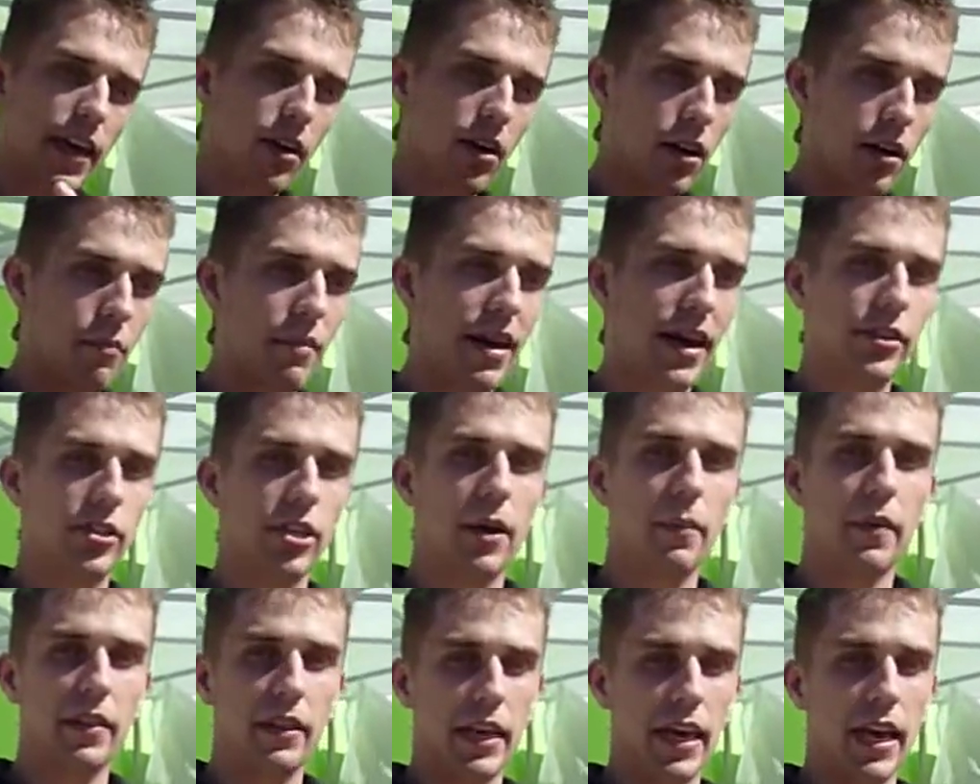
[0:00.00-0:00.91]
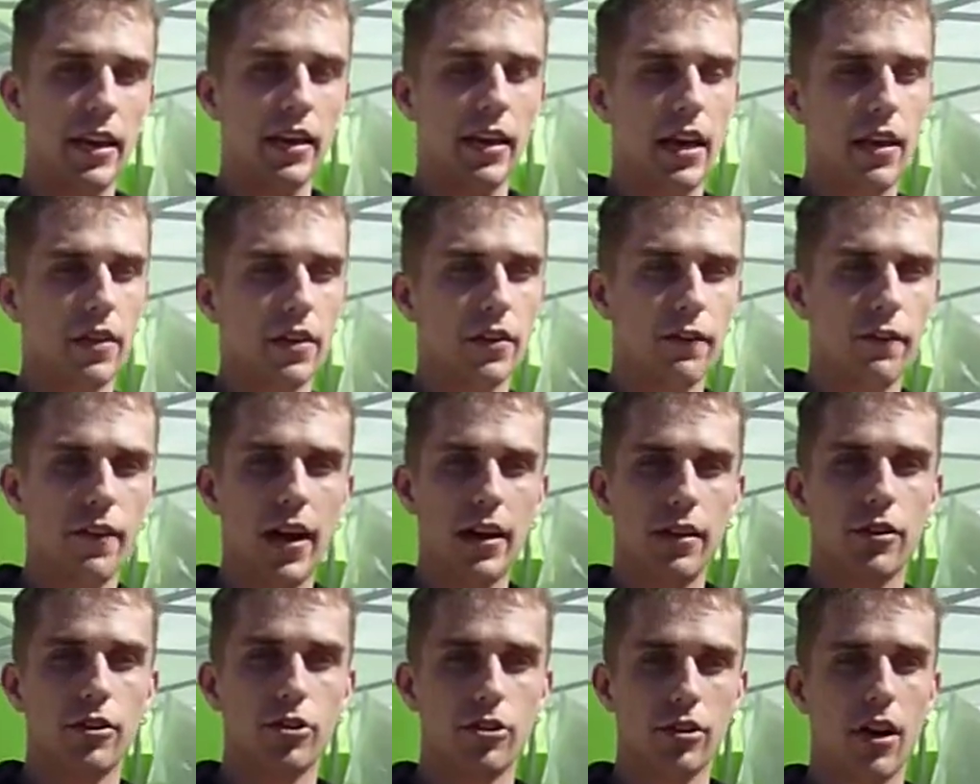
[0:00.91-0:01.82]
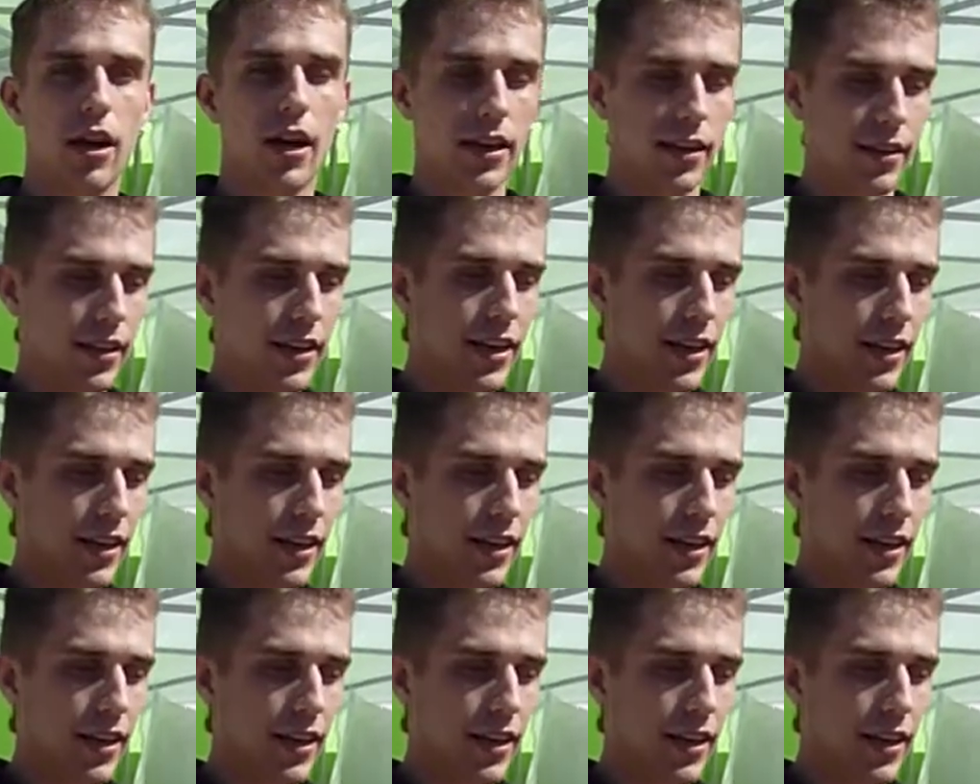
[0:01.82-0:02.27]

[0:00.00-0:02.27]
all match up at the end and the final shot